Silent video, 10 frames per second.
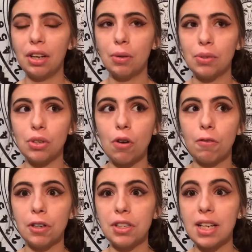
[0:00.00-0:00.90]
It was
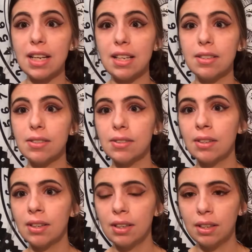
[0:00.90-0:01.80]
over days
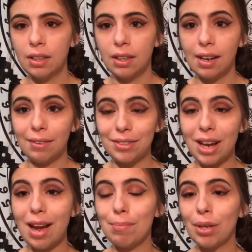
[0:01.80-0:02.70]
of
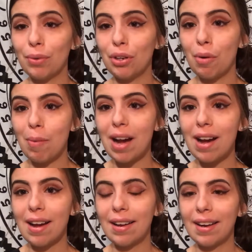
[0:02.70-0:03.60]
time that would go
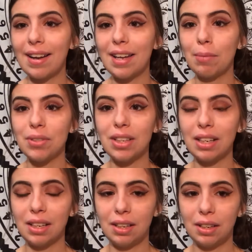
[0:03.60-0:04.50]
by, and I kept
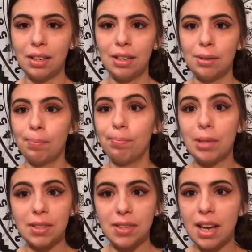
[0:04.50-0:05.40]
getting
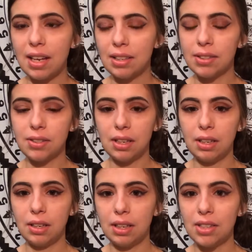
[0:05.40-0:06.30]
possessed
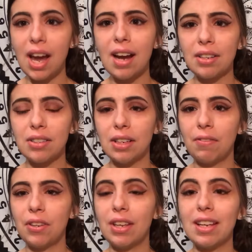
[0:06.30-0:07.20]
and attacked and
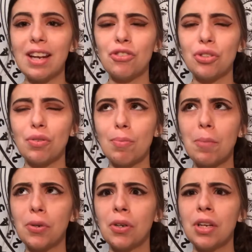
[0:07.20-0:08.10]
everything. And I just
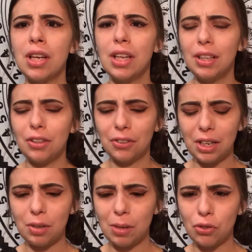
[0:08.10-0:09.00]
remember near the
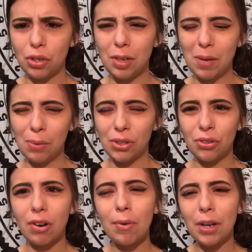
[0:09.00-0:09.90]
end of my dream, I was
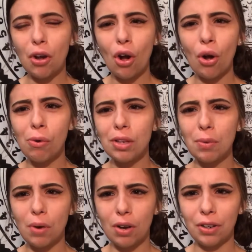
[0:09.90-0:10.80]
throwing holy
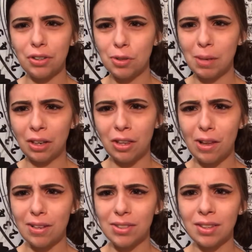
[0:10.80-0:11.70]
water into my
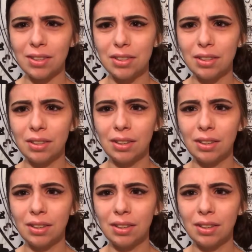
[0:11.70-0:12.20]
closet.